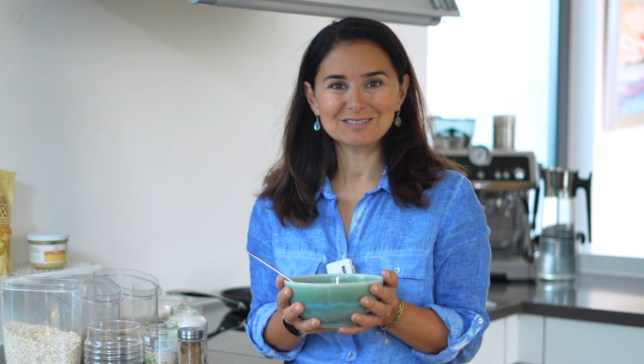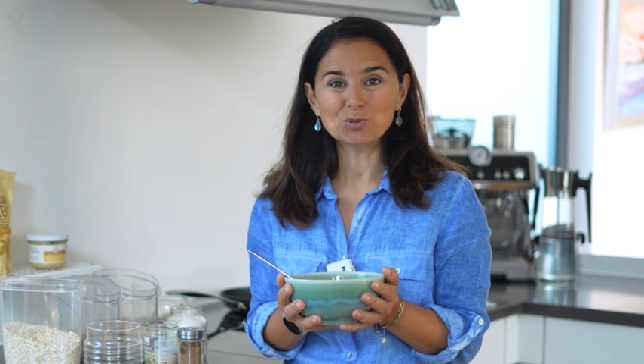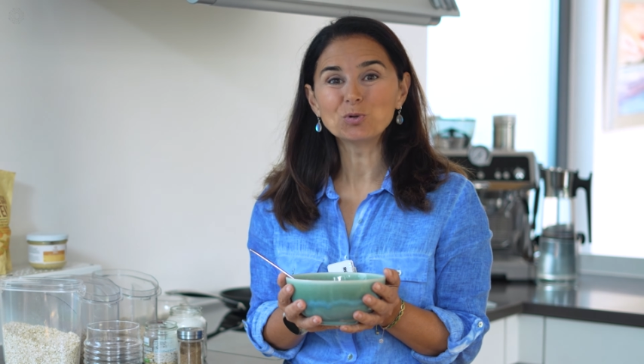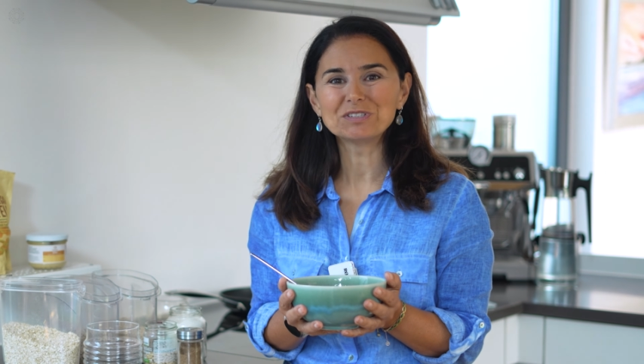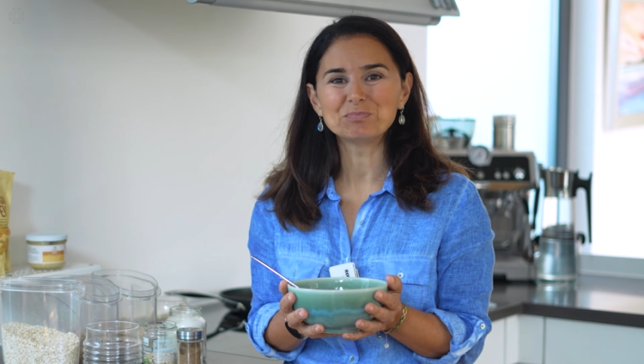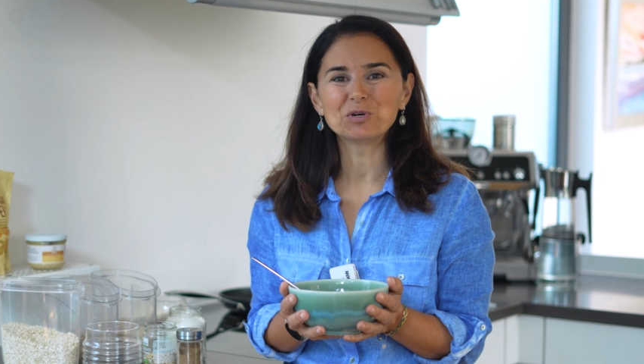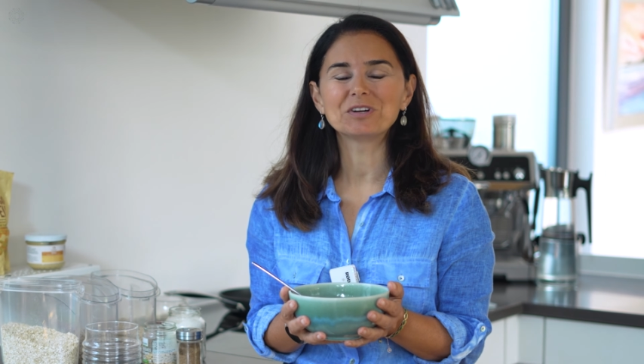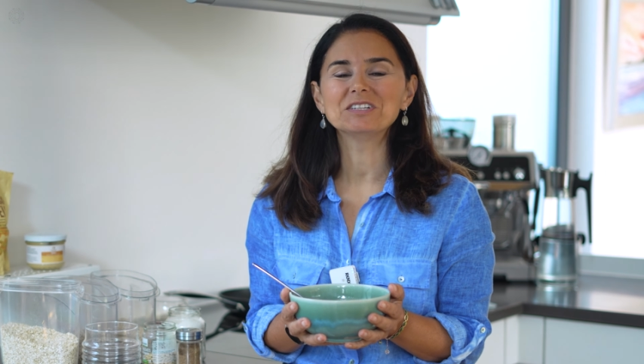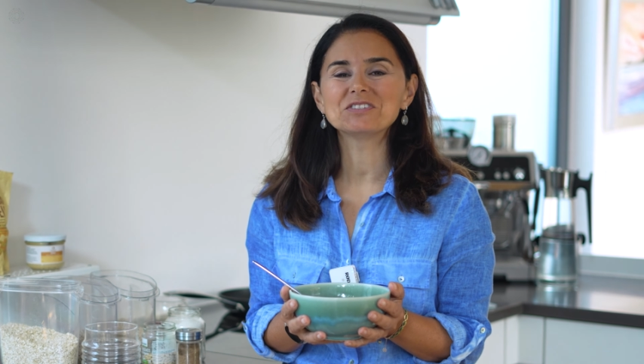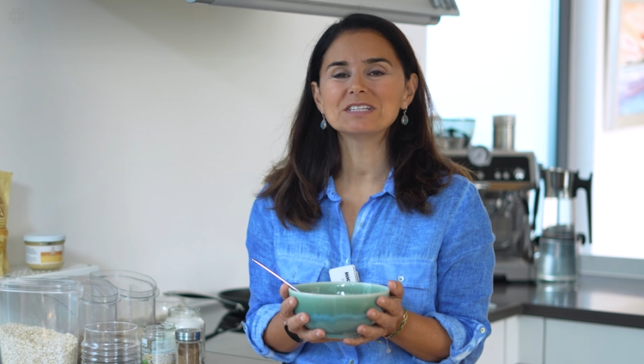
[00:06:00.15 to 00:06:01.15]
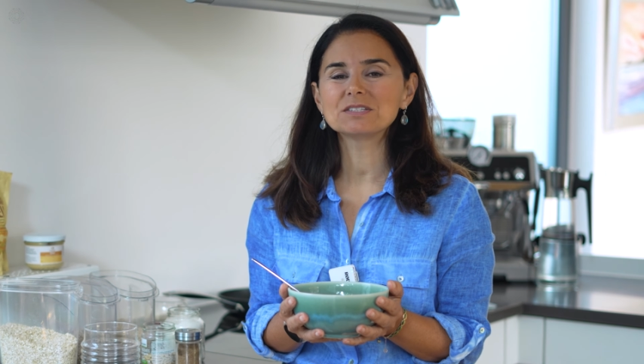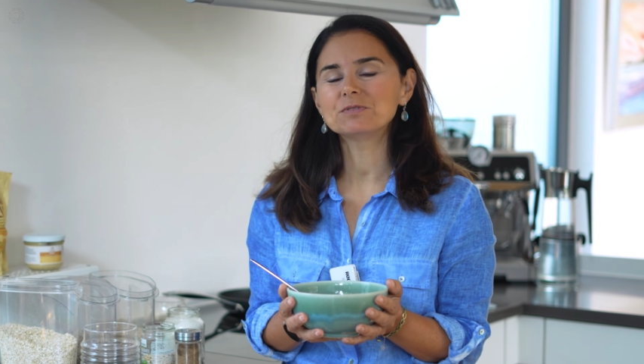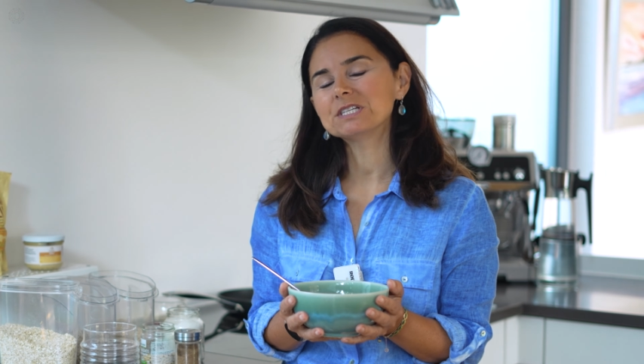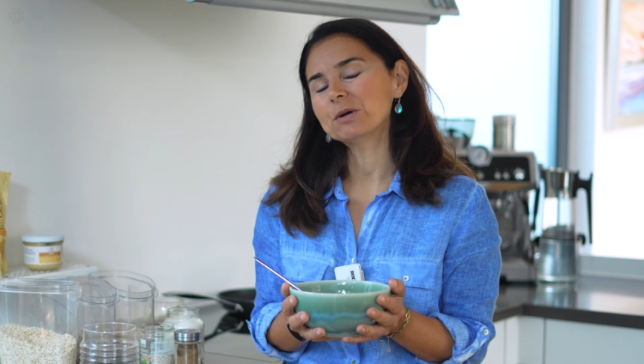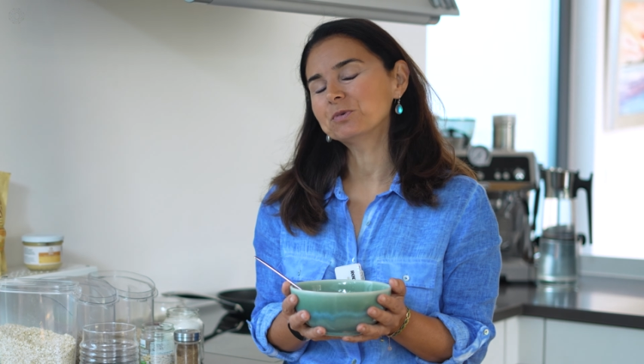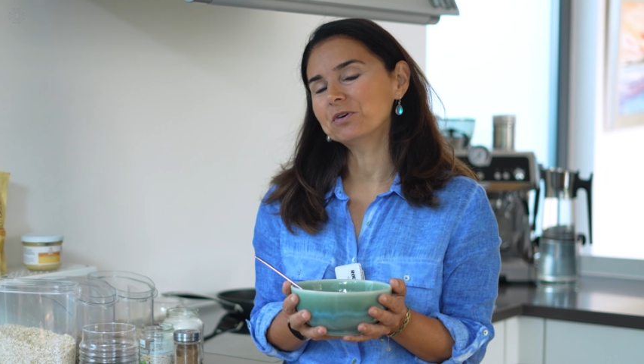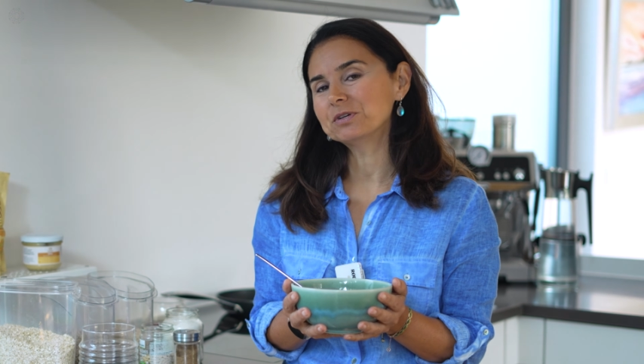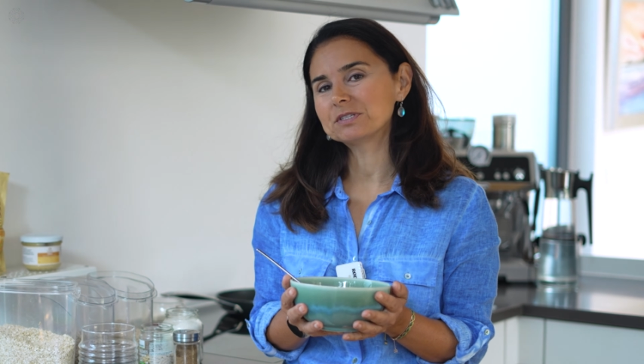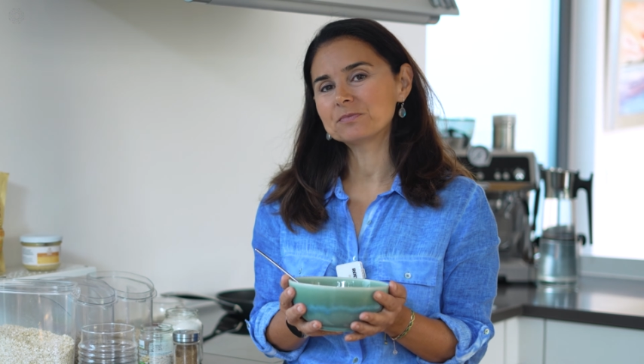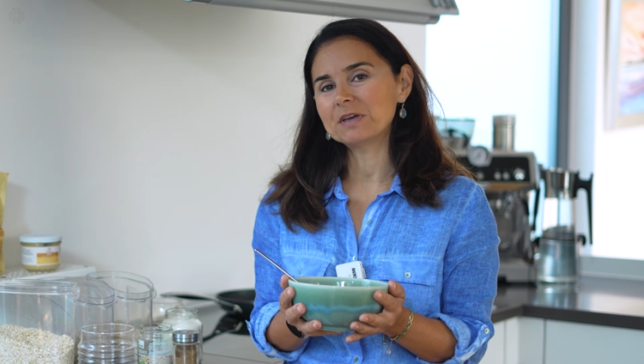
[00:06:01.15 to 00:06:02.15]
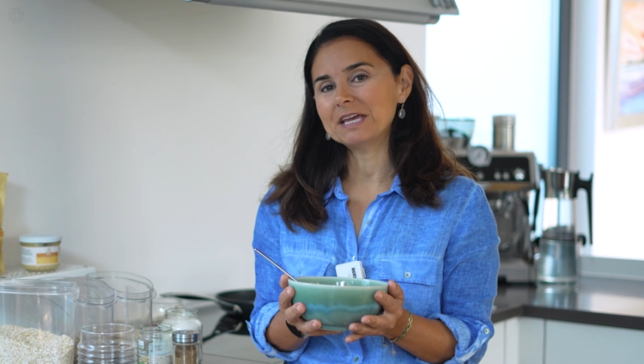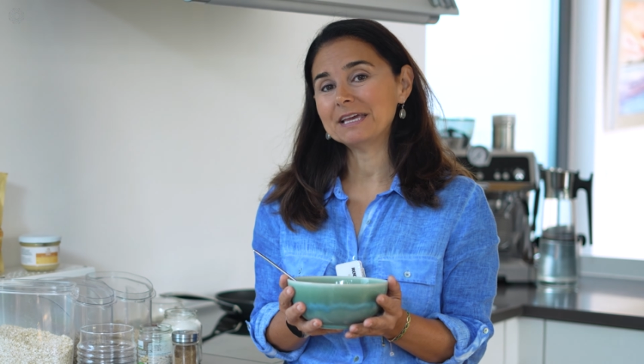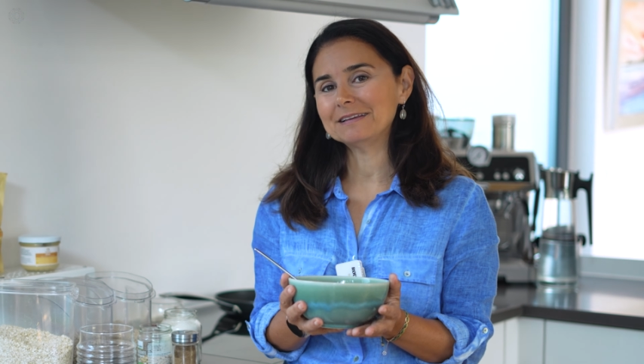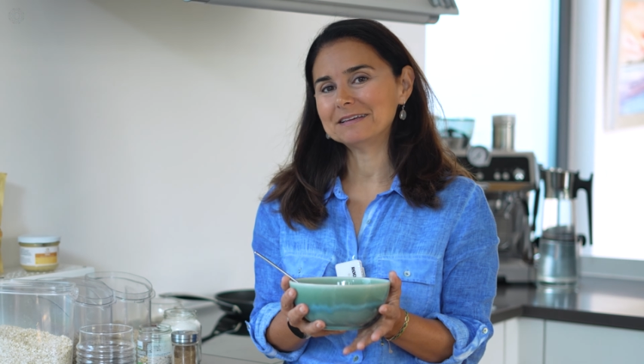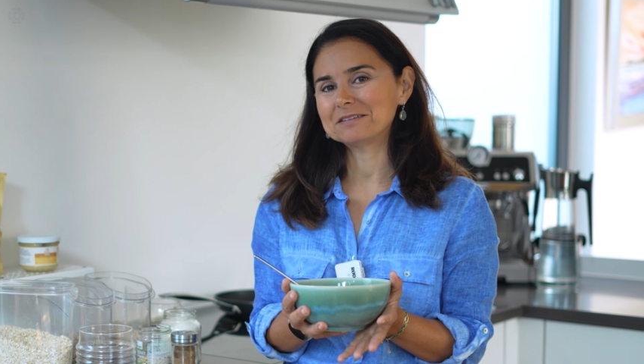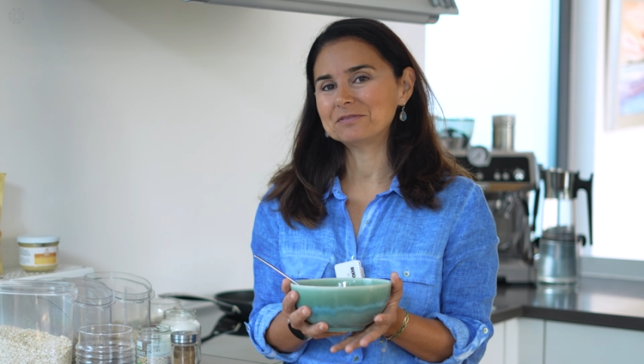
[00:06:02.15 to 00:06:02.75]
salty porridges, which I'm going to make another